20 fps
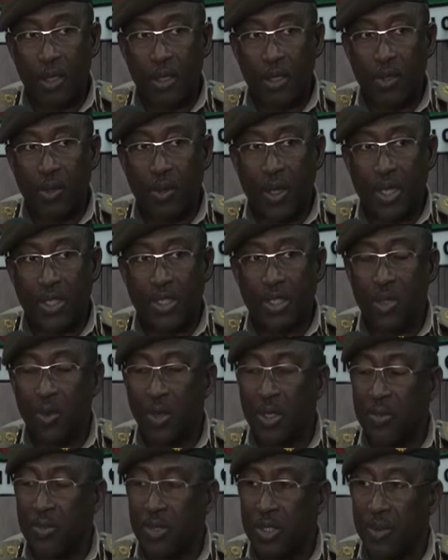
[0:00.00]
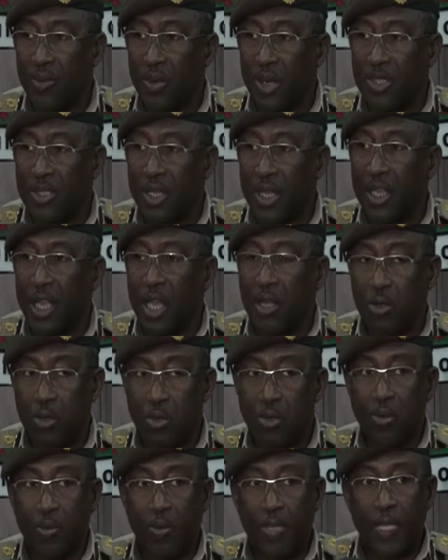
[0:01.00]
You can see what Mr. President can
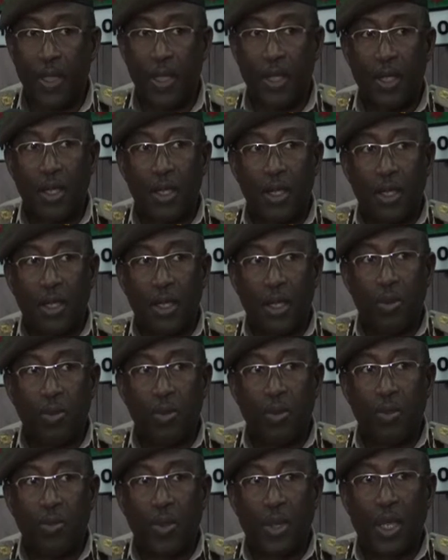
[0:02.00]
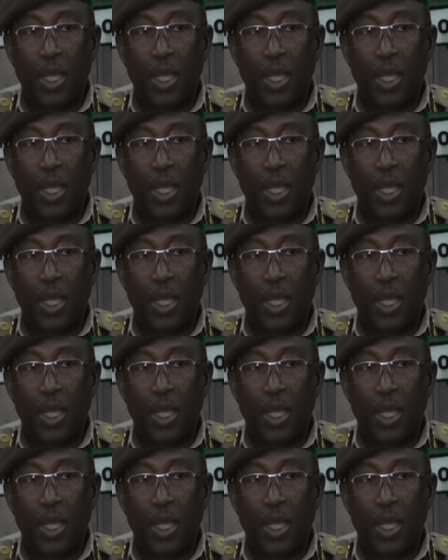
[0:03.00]
do if you